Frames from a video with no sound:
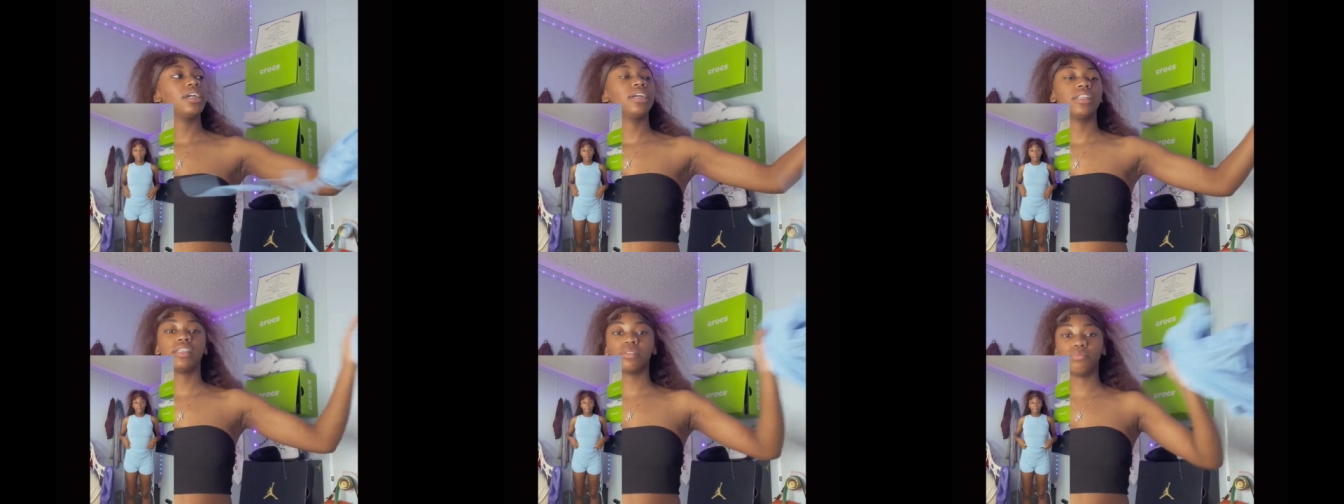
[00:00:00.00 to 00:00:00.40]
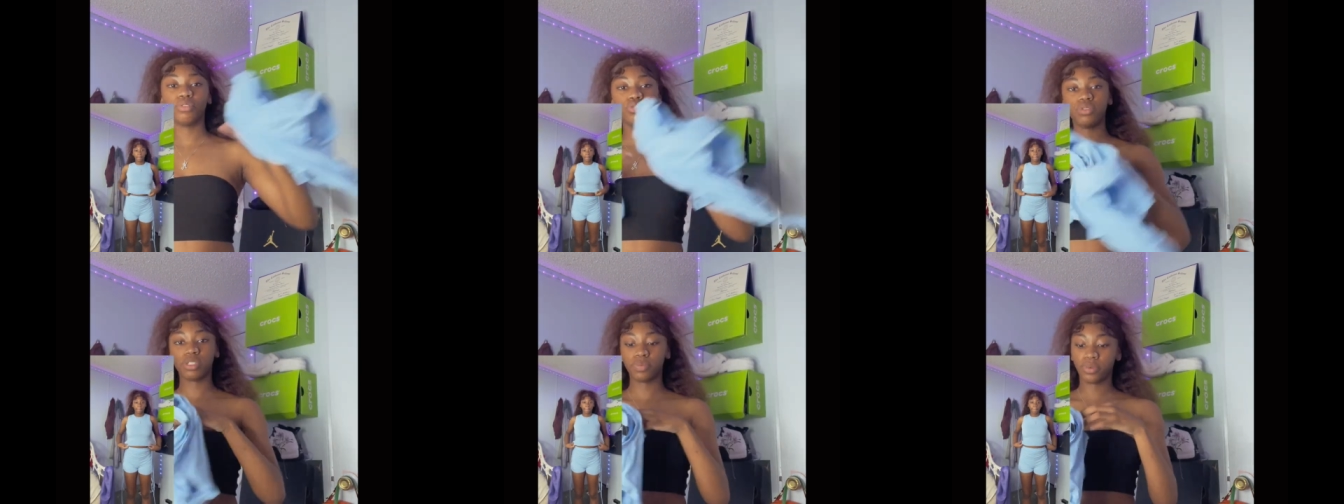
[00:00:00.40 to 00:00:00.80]
This
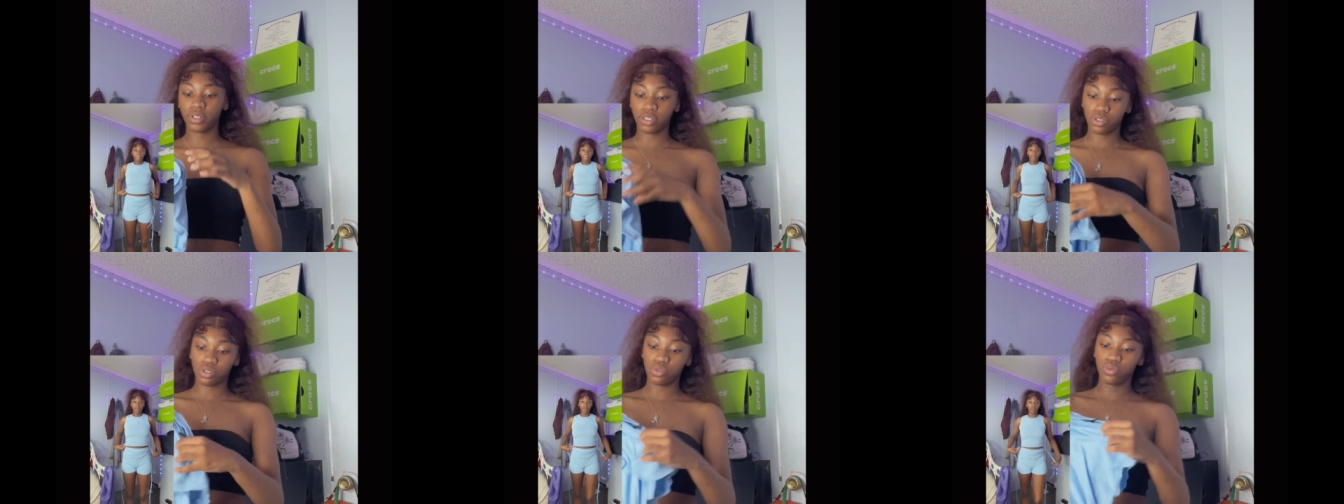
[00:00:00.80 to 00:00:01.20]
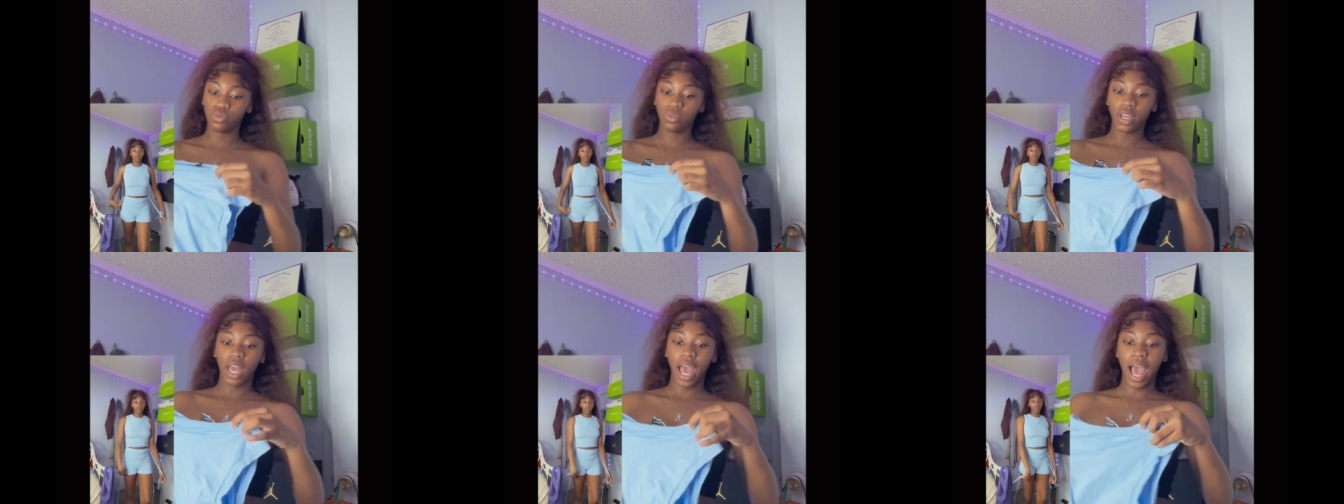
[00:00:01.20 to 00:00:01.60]
blue is pretty too.
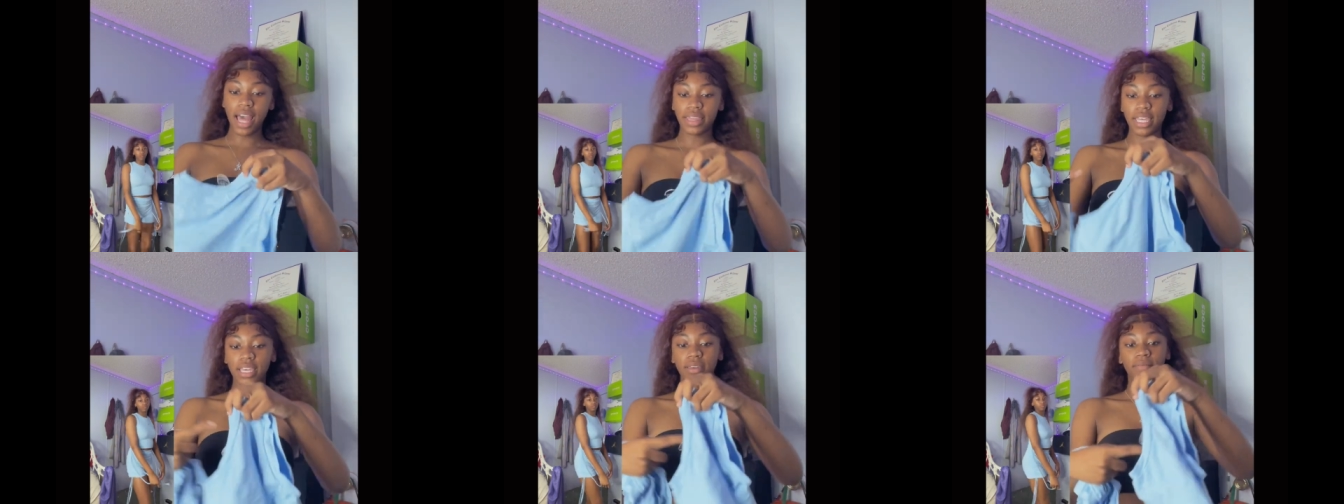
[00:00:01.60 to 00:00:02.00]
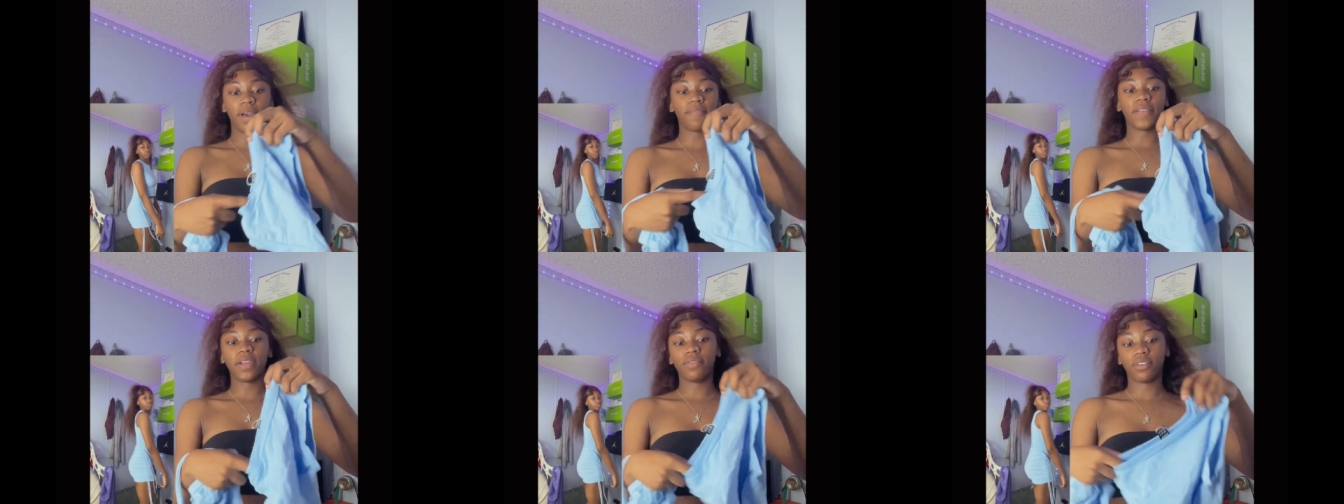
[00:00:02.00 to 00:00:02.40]
I think
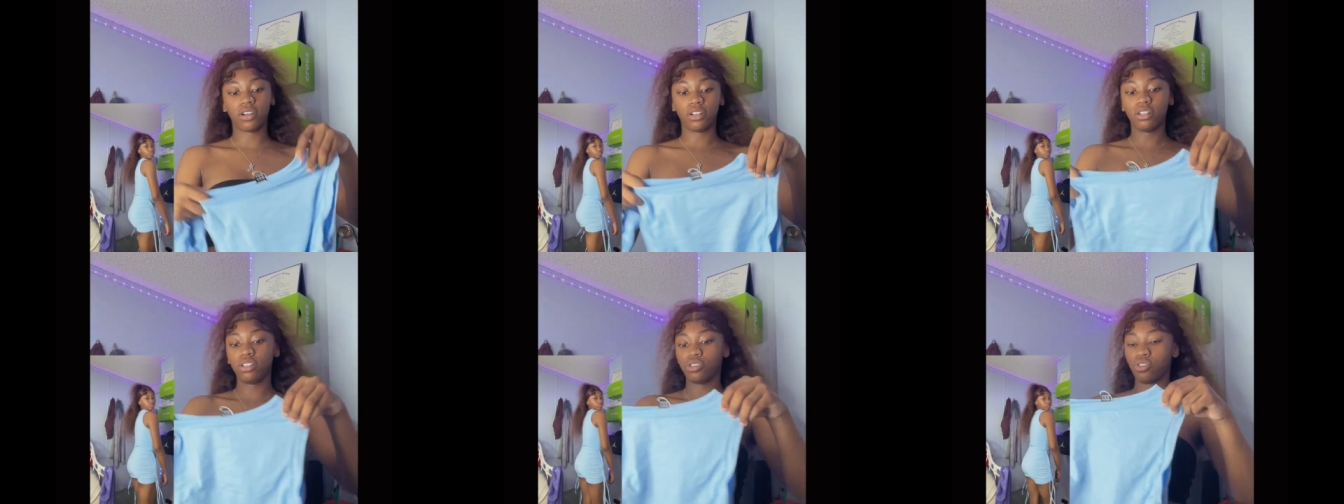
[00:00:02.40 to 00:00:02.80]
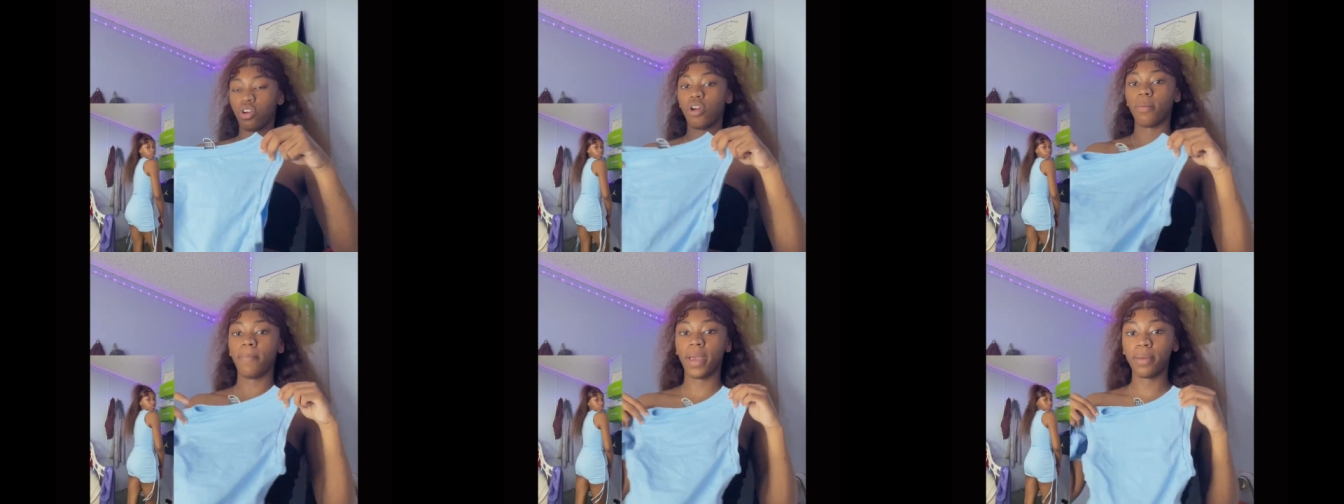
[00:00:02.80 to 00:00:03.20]
my favorite colors
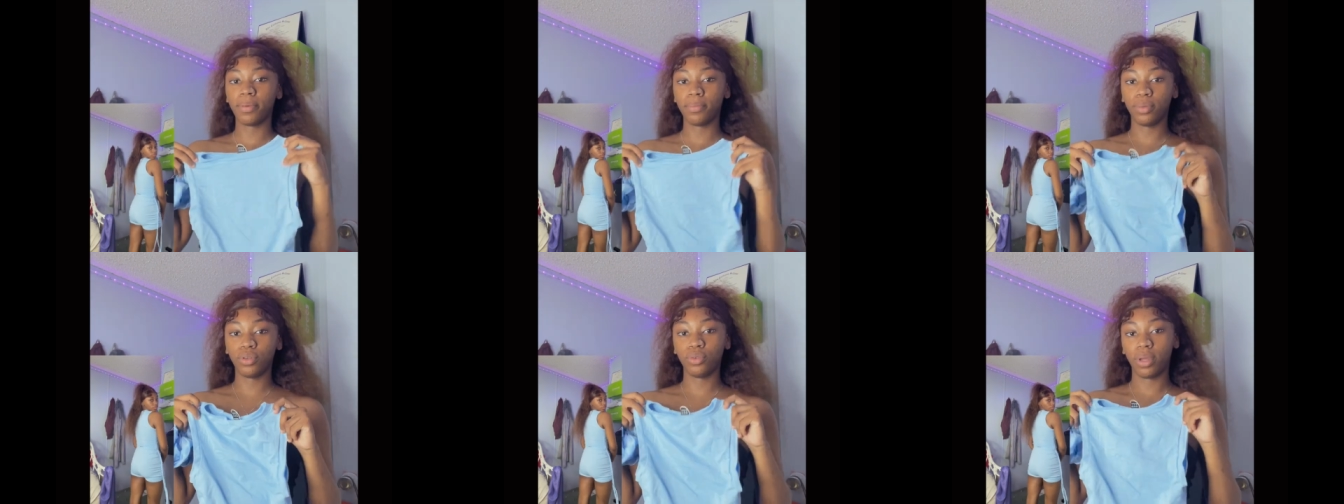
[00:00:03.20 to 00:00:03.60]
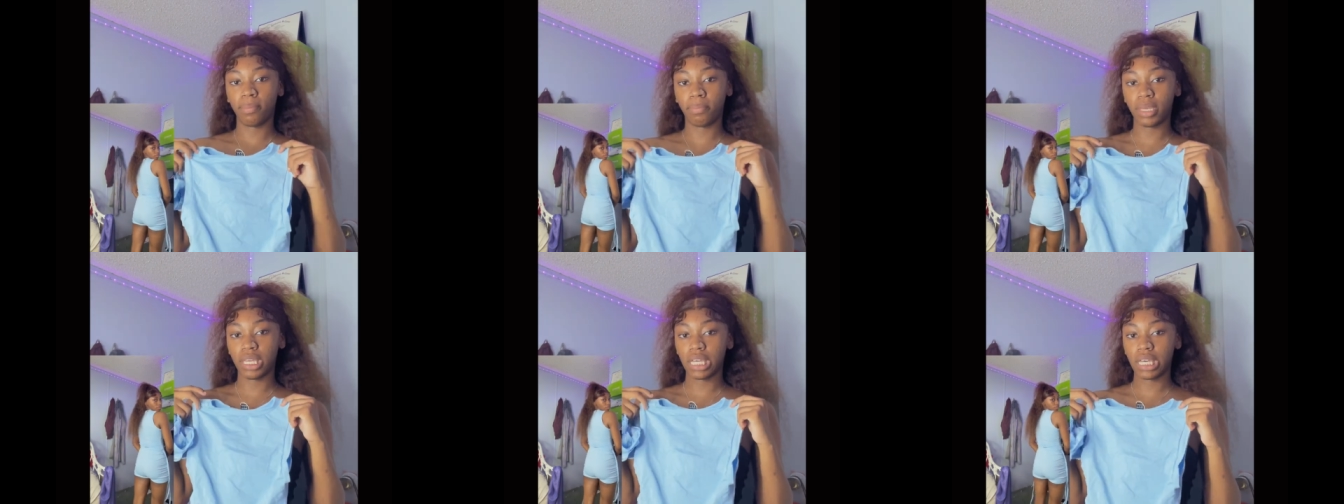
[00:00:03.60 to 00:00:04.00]
are baby blue and
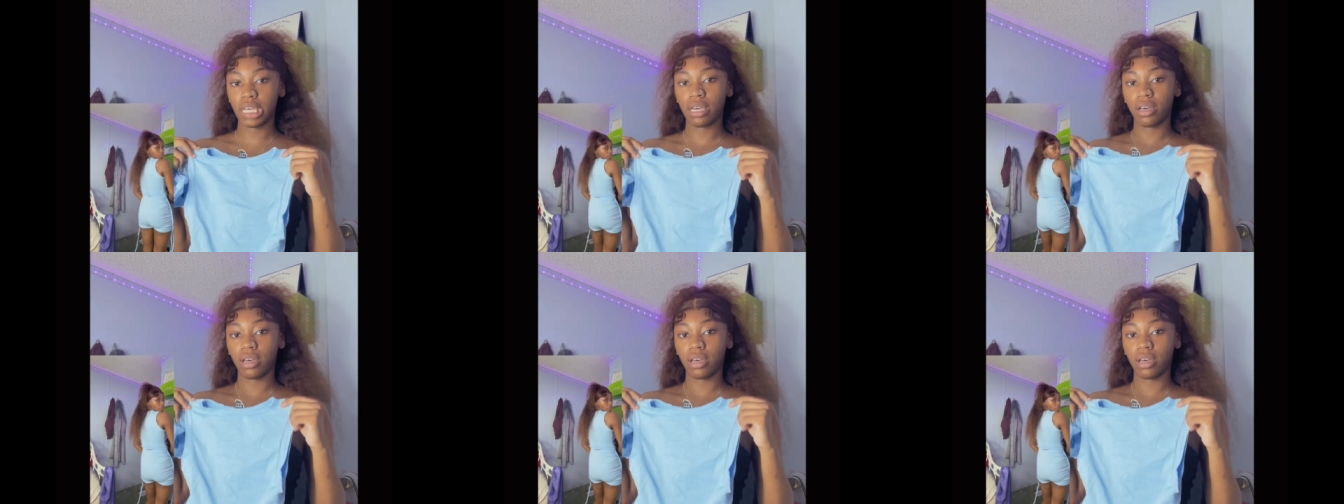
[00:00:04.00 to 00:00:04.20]
pink.